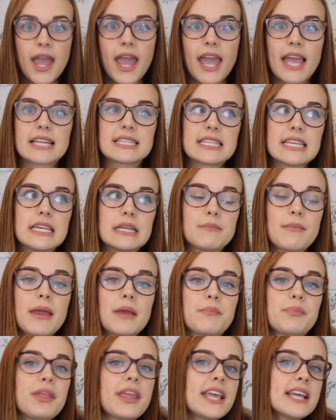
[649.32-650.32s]
And he had
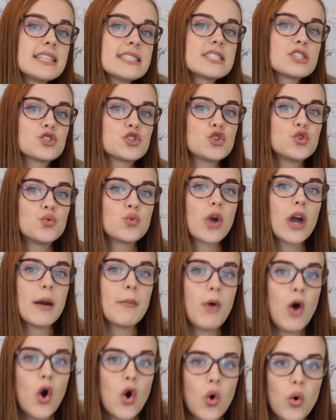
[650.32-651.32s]
made plans to come
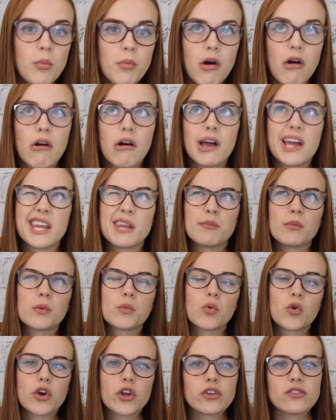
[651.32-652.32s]
home on
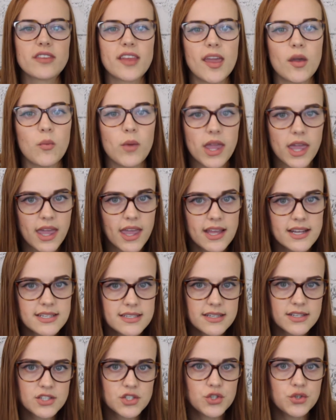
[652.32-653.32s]
Memorial Day weekend
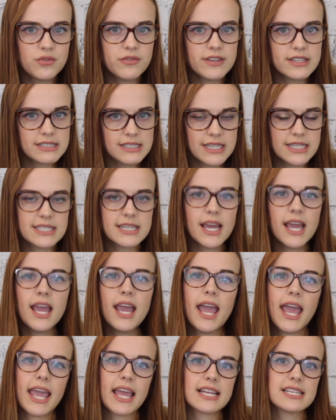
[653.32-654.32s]
to visit
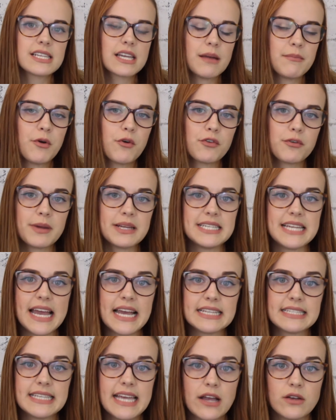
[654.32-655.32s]
and to come over to my
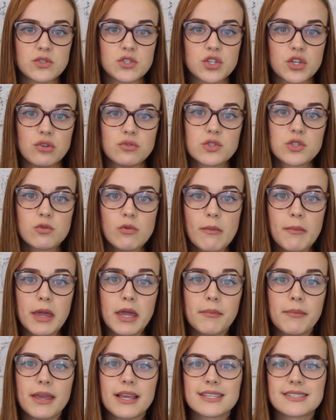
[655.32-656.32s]
dad's house to go
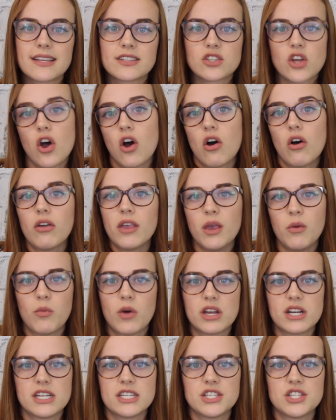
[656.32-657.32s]
swimming because that's all he
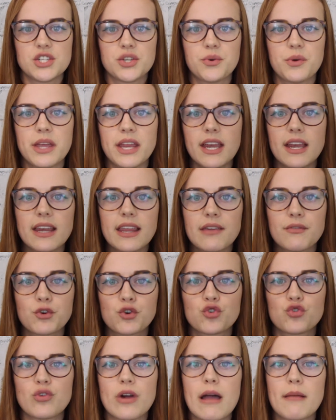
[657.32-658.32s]
wanted to do. He didn't give a
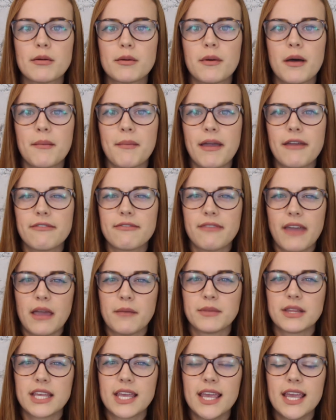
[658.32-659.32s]
crap about my
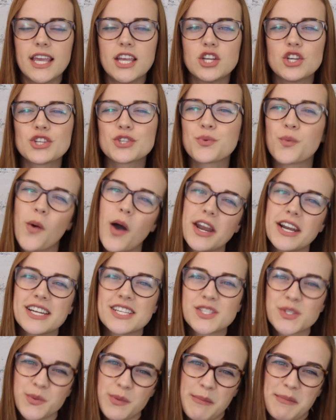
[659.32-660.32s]
family. He just wanted
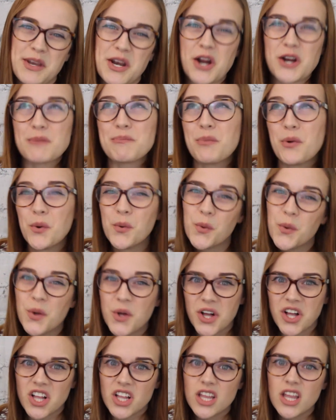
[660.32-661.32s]
to swim in our
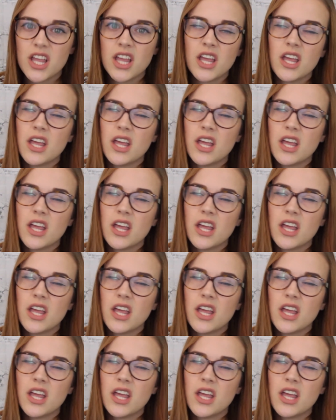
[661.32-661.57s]
pool.